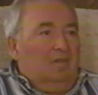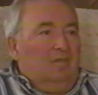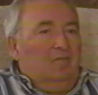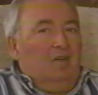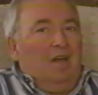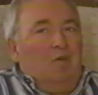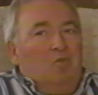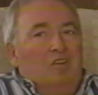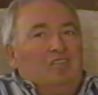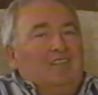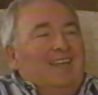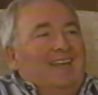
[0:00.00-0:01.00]
Well, I
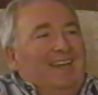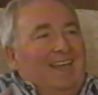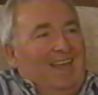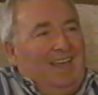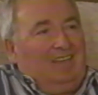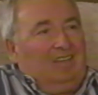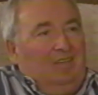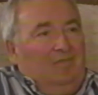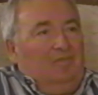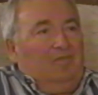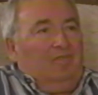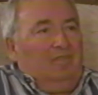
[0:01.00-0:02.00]
wasn't an active,
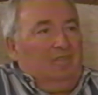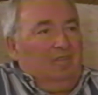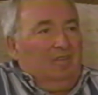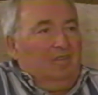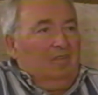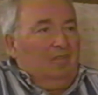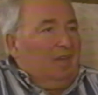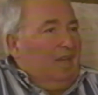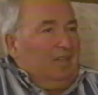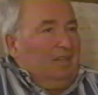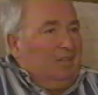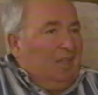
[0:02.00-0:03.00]
they
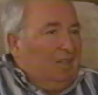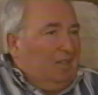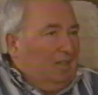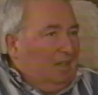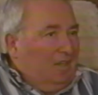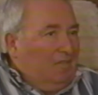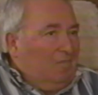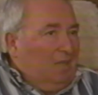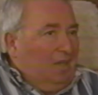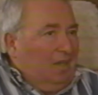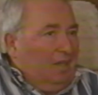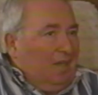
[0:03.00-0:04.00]
didn't give
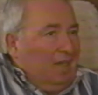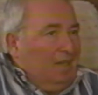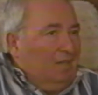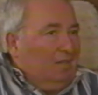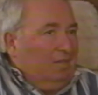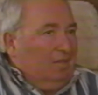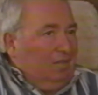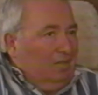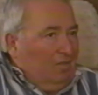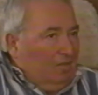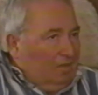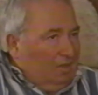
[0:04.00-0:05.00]
me a gun and
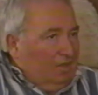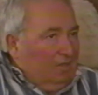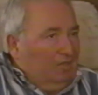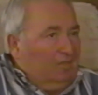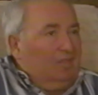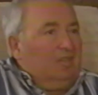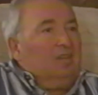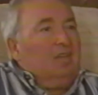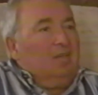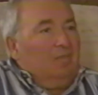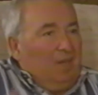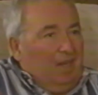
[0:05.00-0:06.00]
all this,
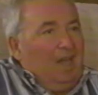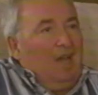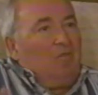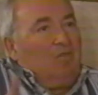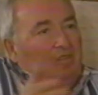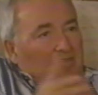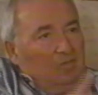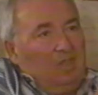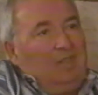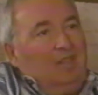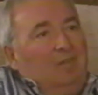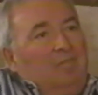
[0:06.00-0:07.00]
but I was
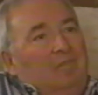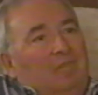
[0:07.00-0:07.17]
with them.